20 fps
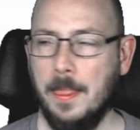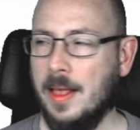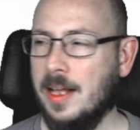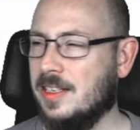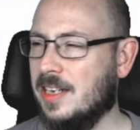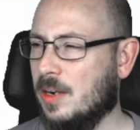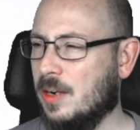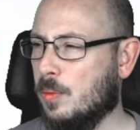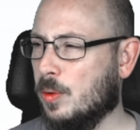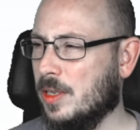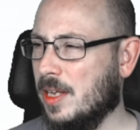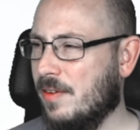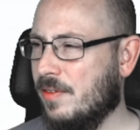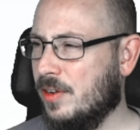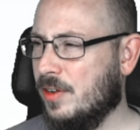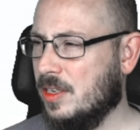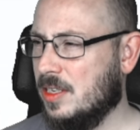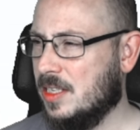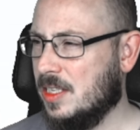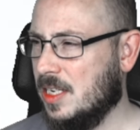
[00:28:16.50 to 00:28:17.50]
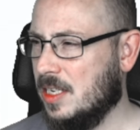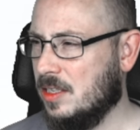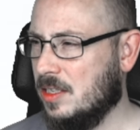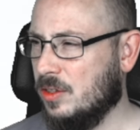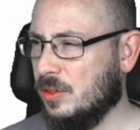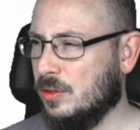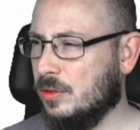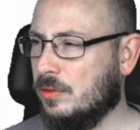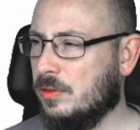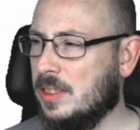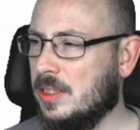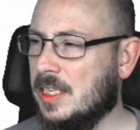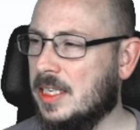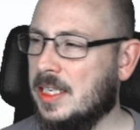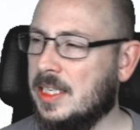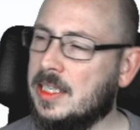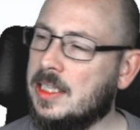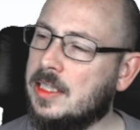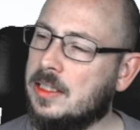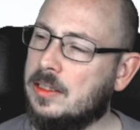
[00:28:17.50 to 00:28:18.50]
It's like whatever it says, you
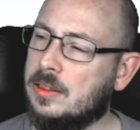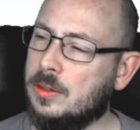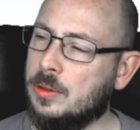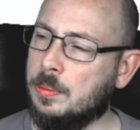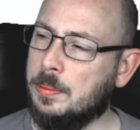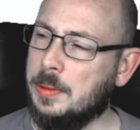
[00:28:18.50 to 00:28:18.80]
really need to